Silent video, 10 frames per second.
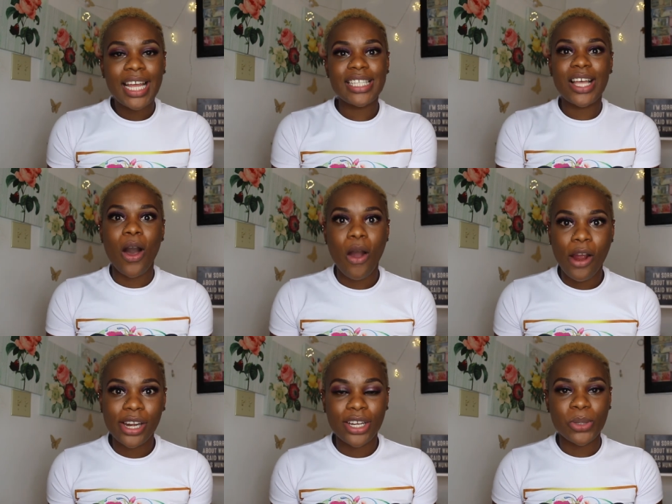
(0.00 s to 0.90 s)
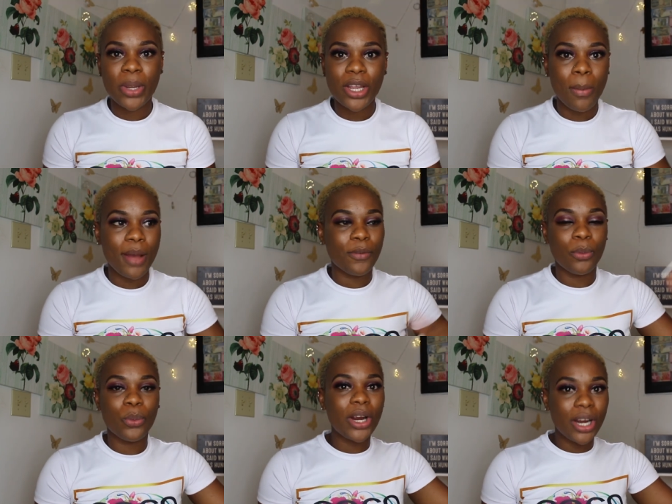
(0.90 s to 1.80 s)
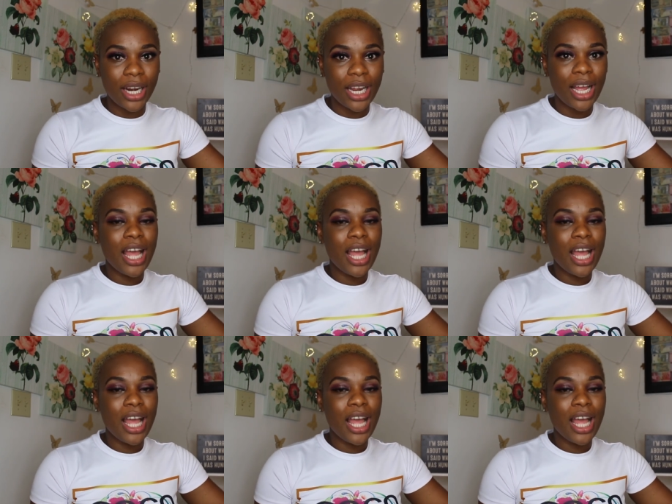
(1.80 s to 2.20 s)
is hard because when you come out from work,